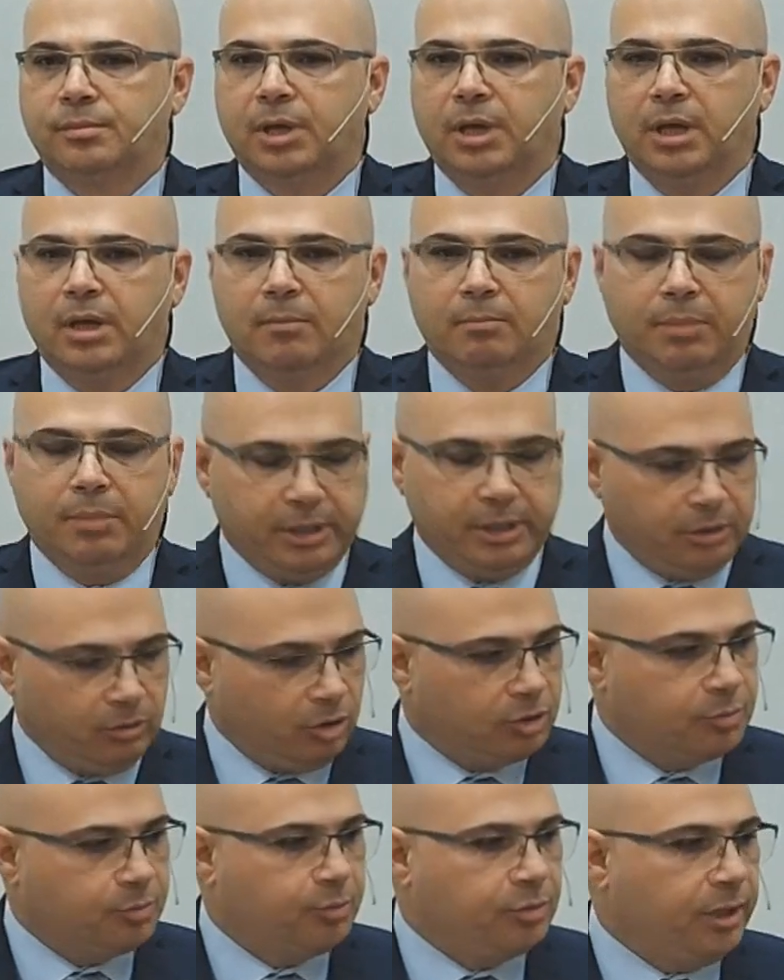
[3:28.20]
extensive
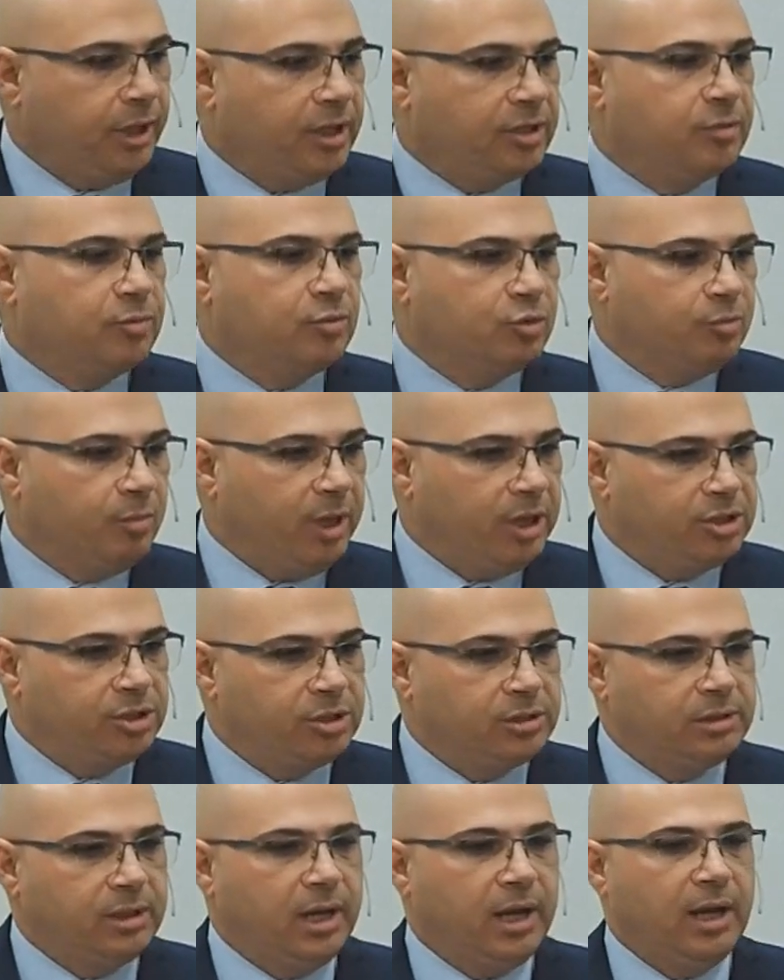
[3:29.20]
books so
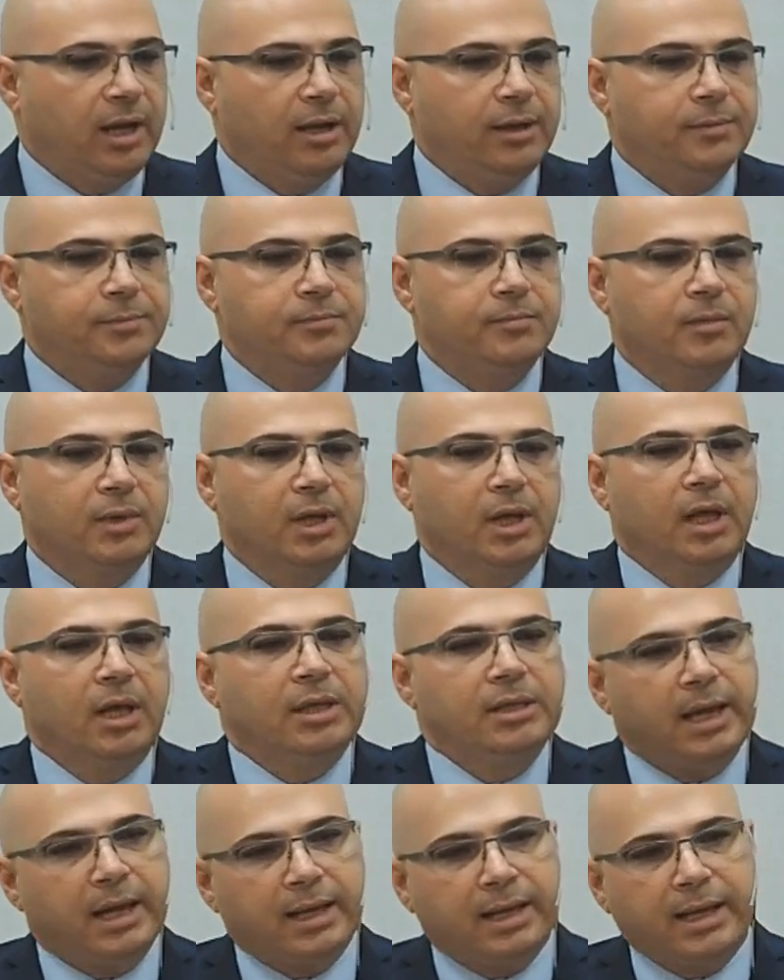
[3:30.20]
that we would
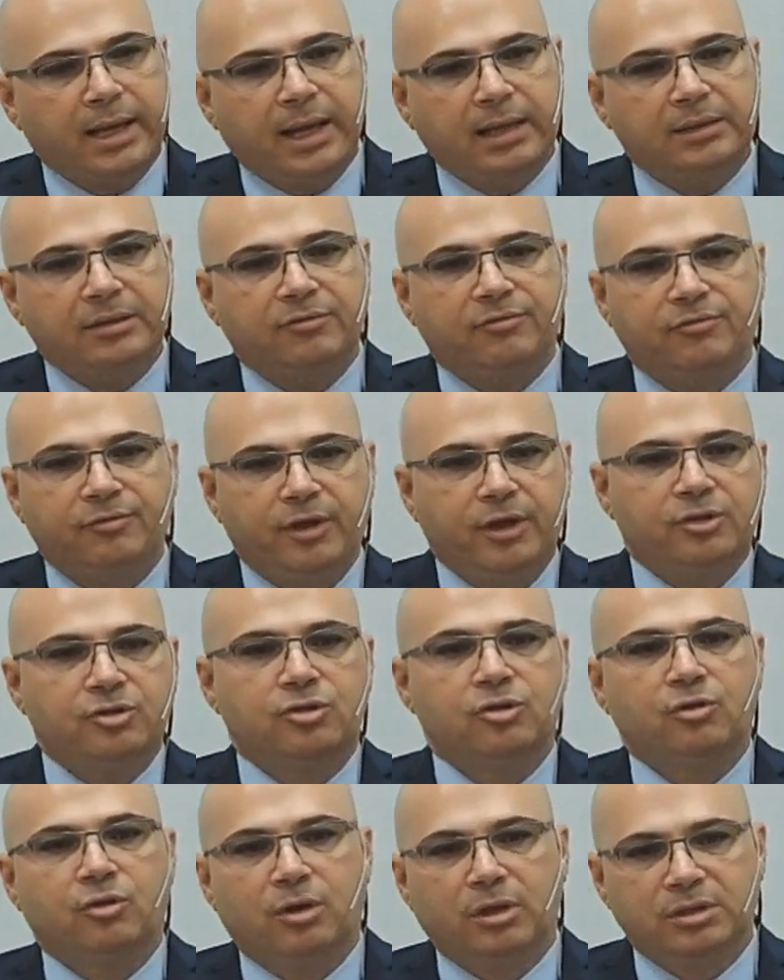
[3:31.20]
meditate
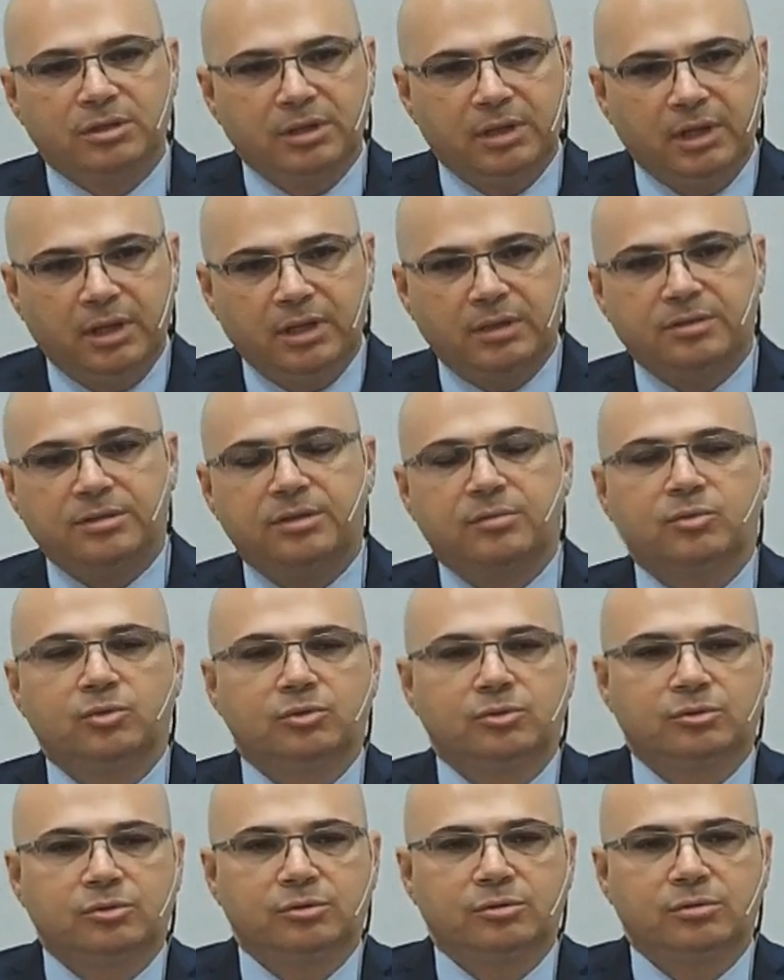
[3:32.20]
and every time
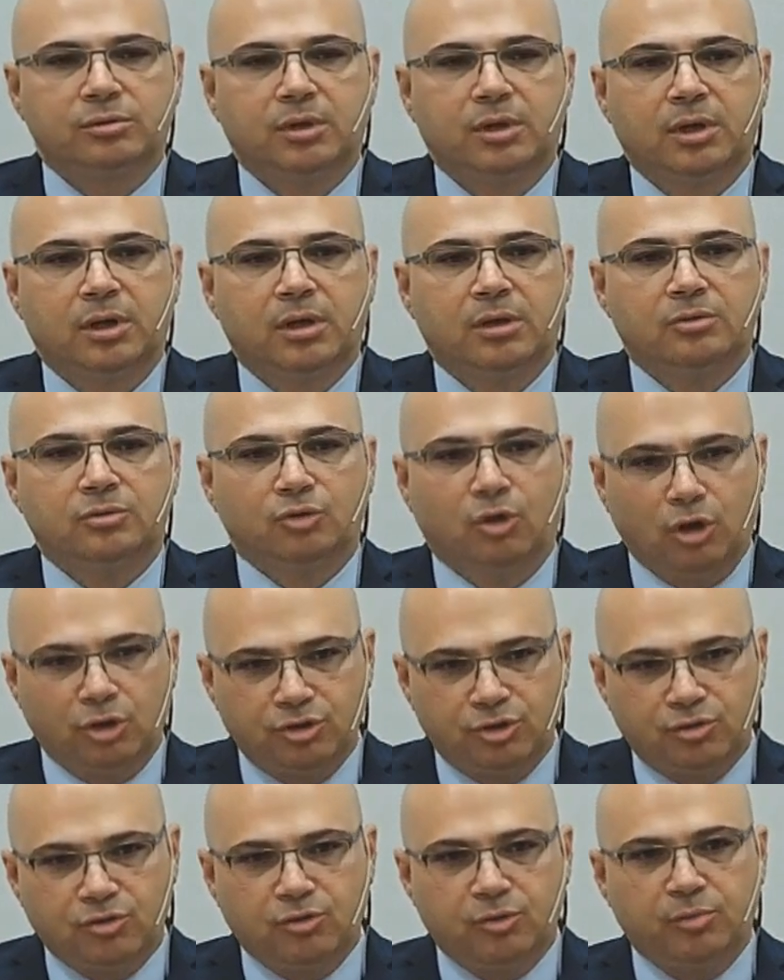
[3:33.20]
we read
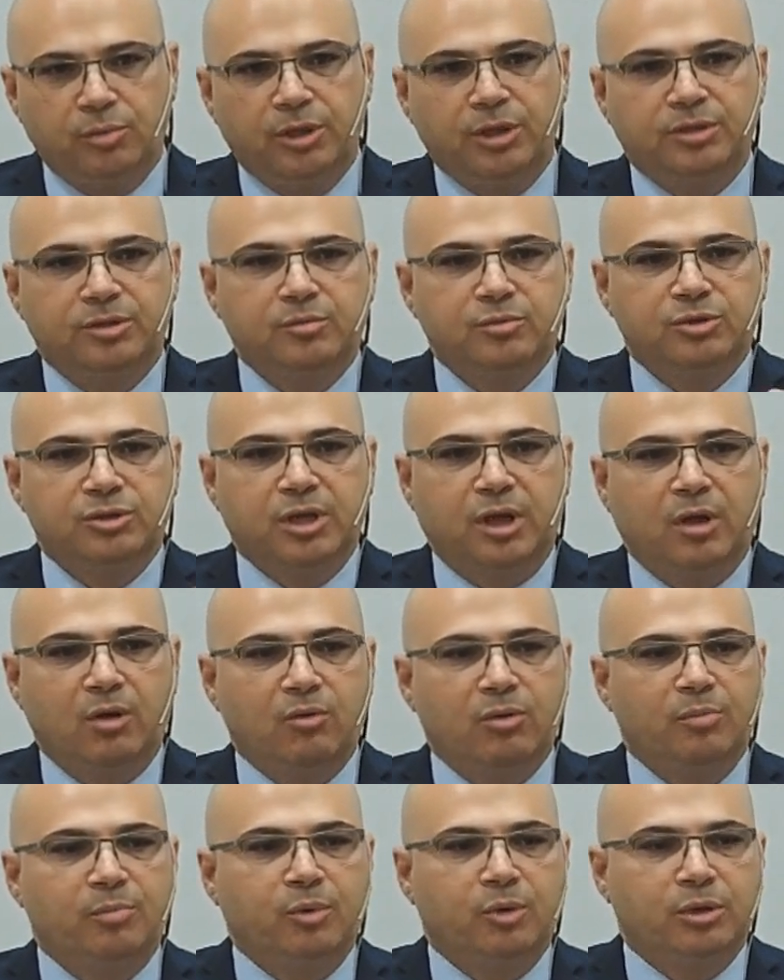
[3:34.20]
them we
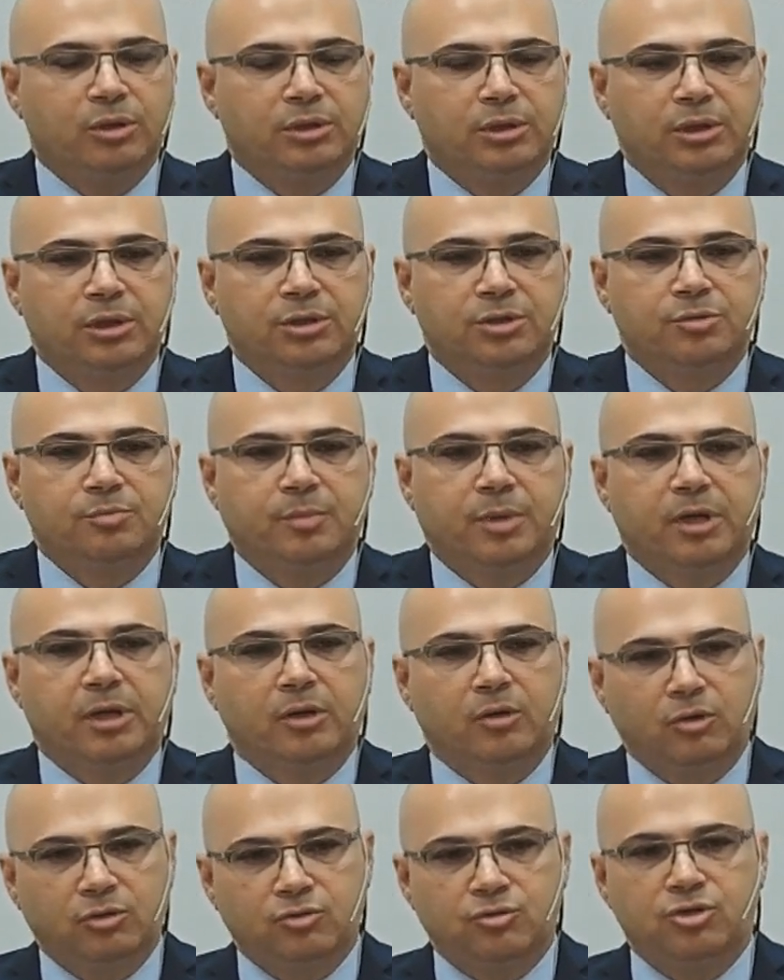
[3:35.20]
would find
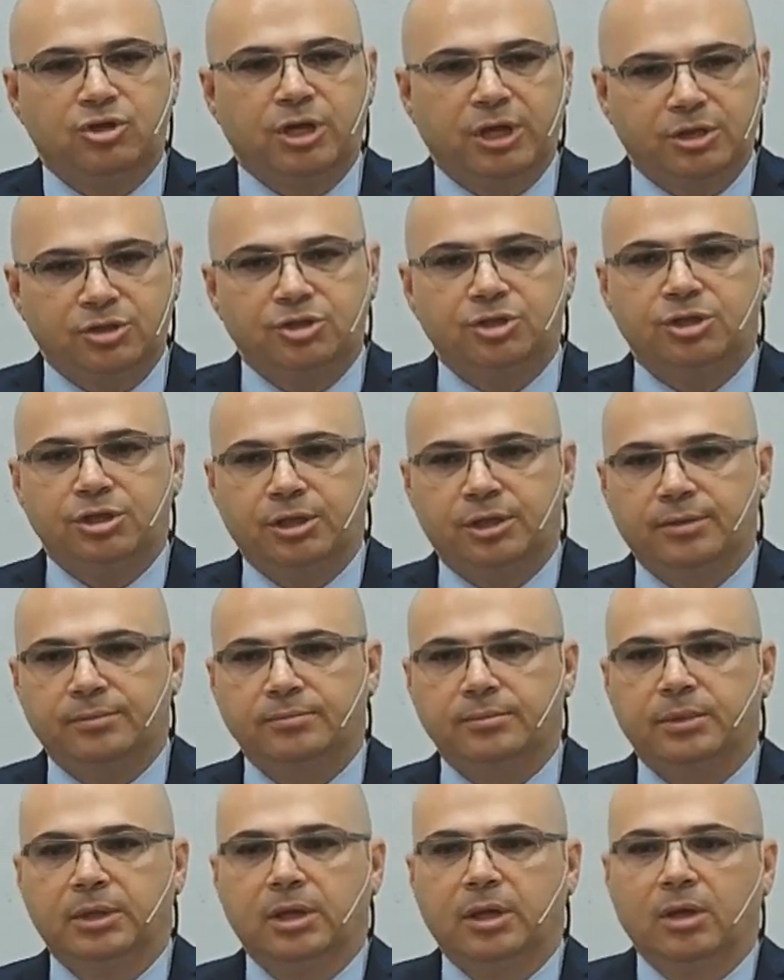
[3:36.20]
just find out
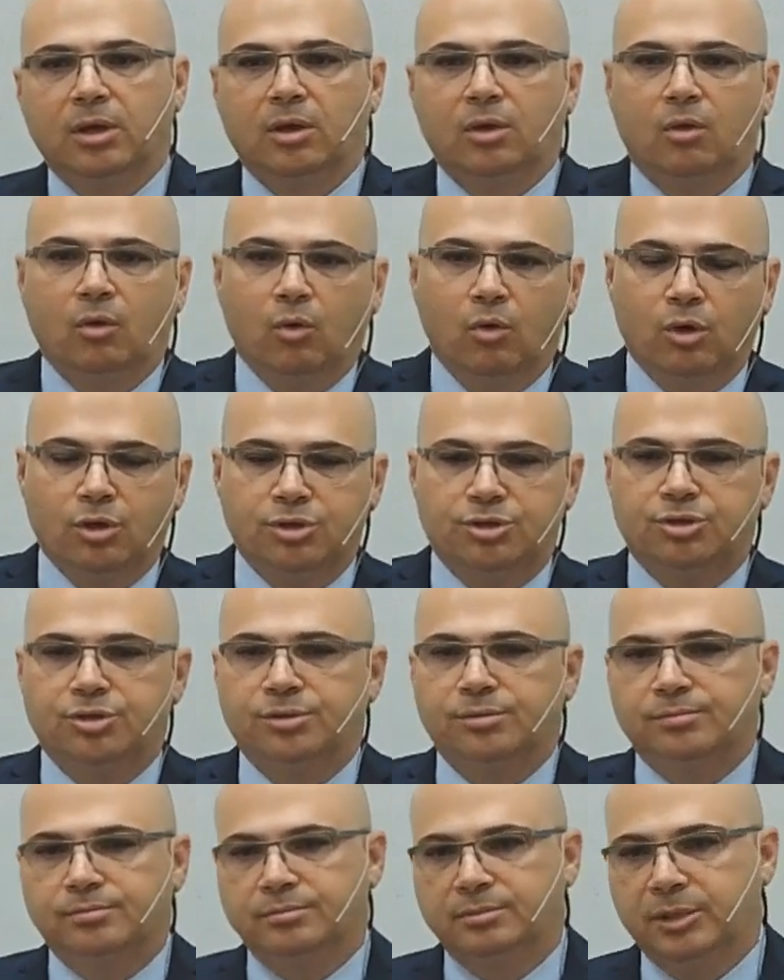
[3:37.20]
something important for our daily
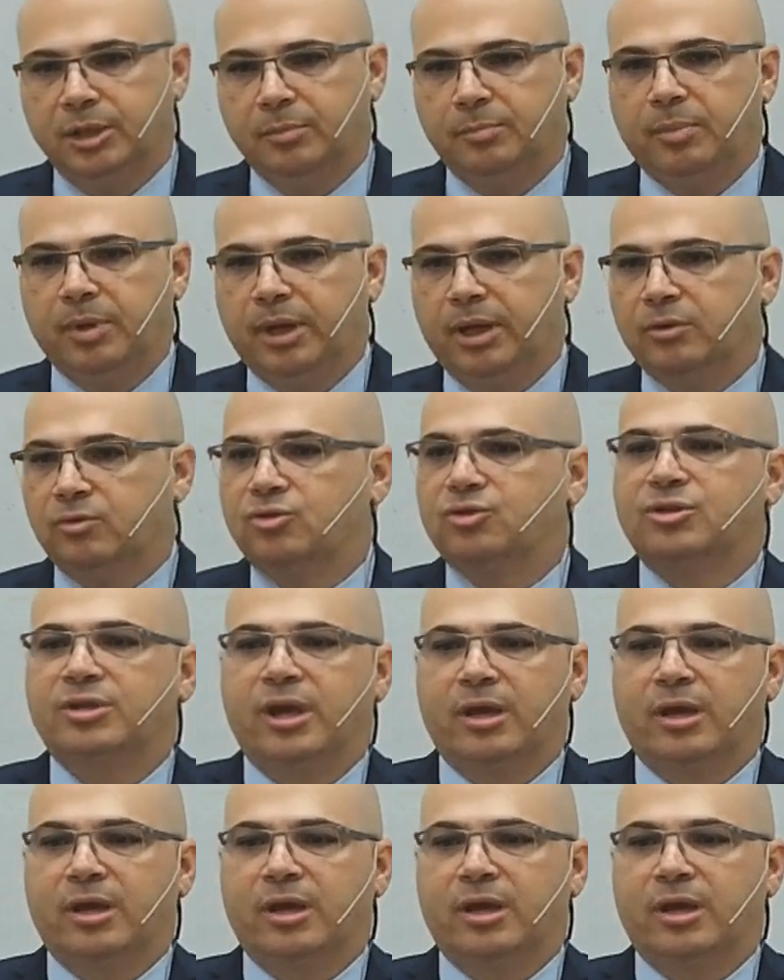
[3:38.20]
lives today